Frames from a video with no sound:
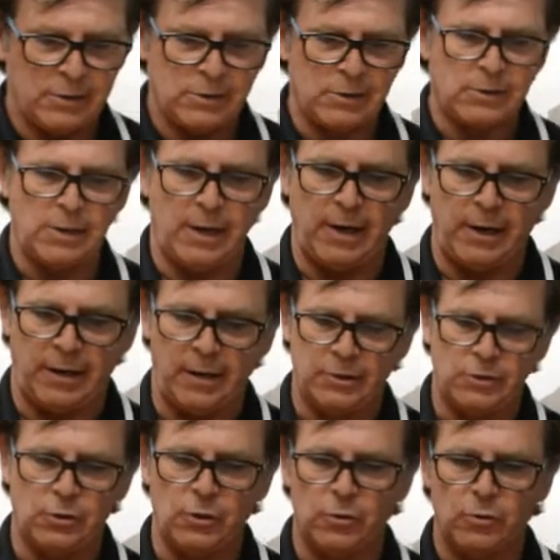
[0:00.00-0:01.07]
this is that it
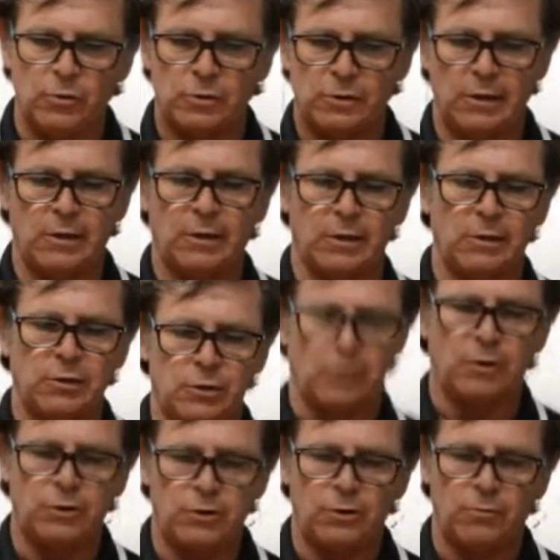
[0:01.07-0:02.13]
gets used in
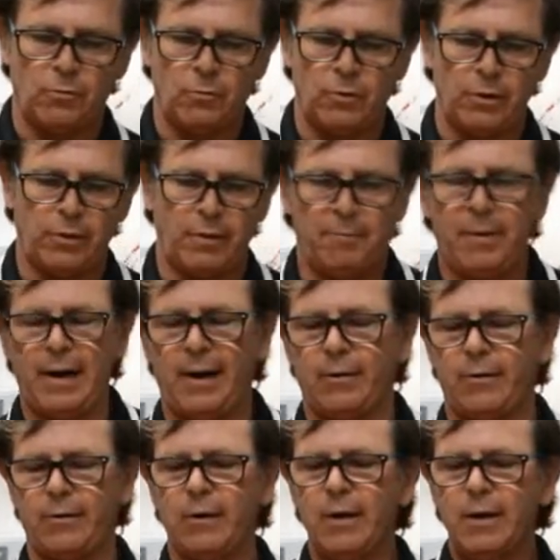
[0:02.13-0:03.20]
conjunction with a
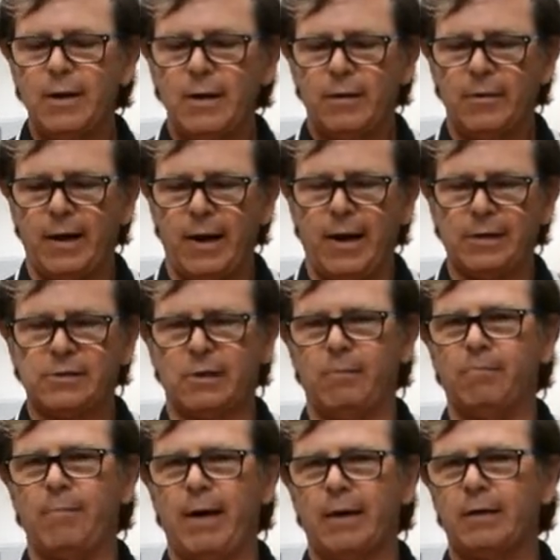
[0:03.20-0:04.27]
powder that has
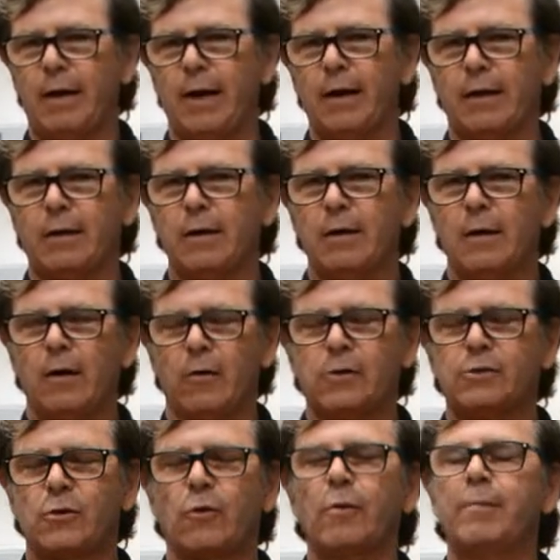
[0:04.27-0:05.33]
a metallic
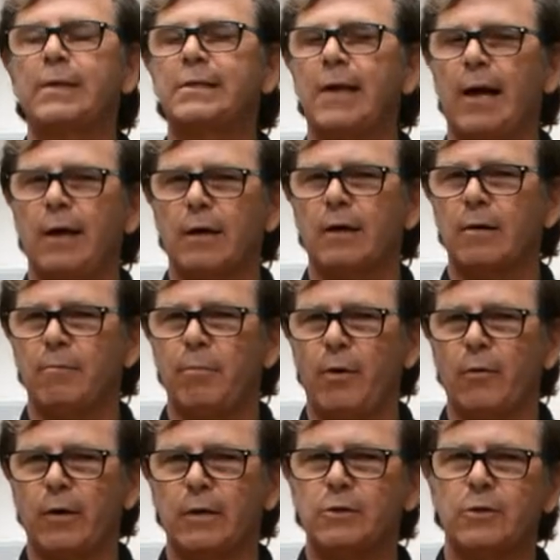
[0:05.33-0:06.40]

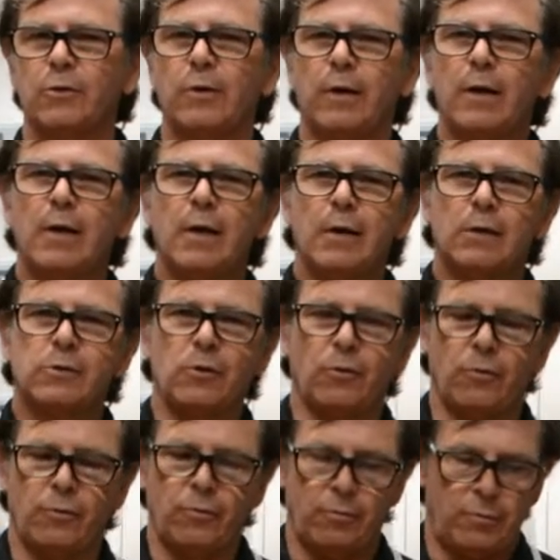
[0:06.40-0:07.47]
component to it.
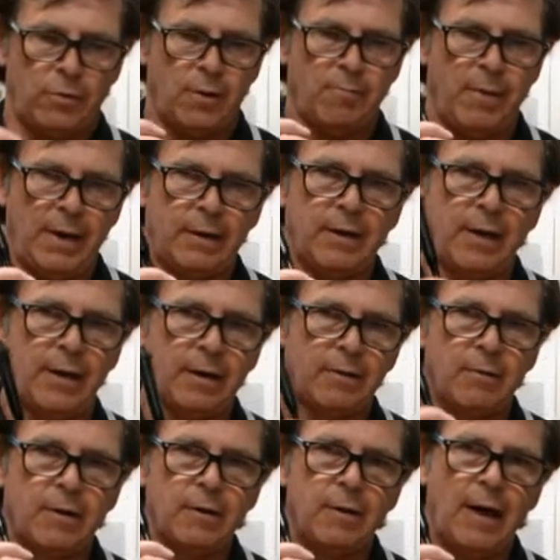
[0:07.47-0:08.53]
So the magnetic
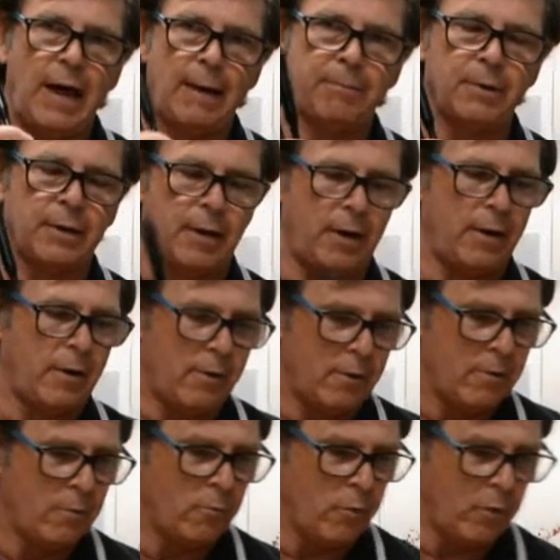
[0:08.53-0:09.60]

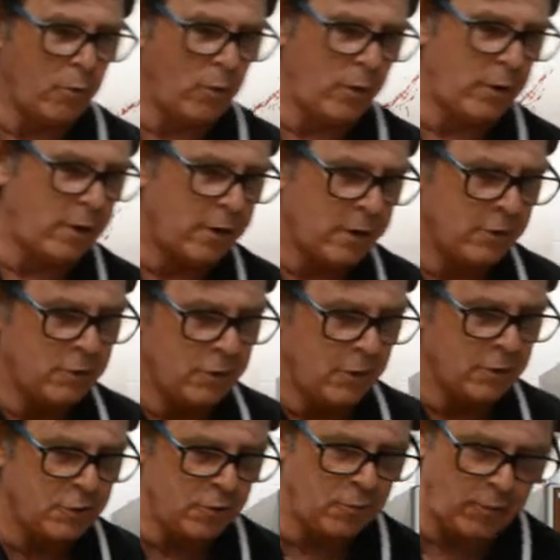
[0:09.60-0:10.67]
applicator will work in
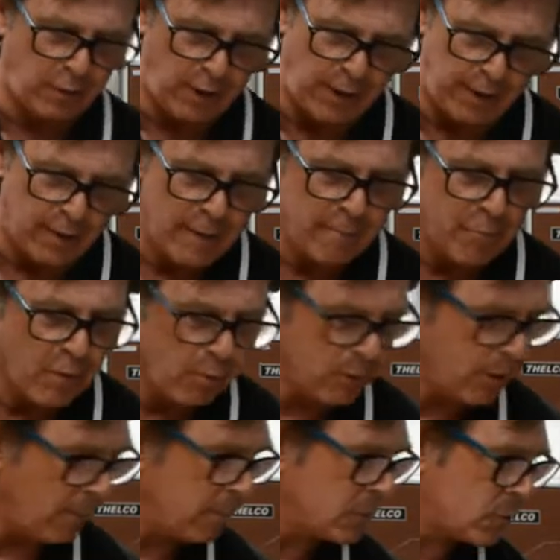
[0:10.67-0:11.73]
conjunction with that.
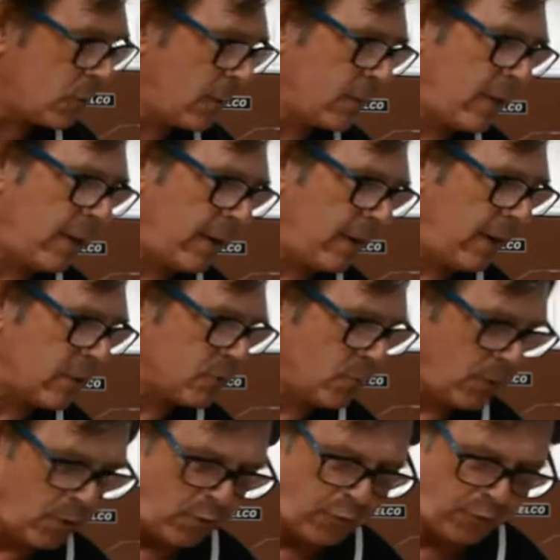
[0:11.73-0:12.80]
We'll demonstrate that as
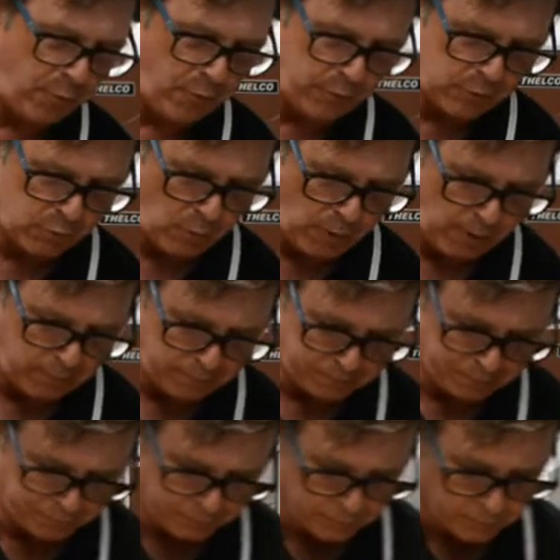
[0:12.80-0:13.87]
we go through as
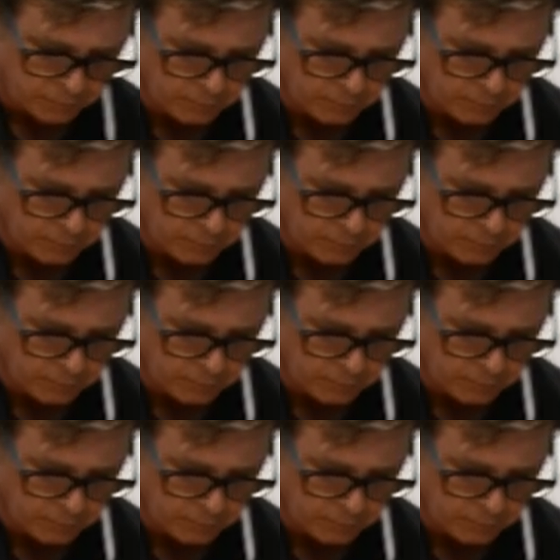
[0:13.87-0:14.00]
well.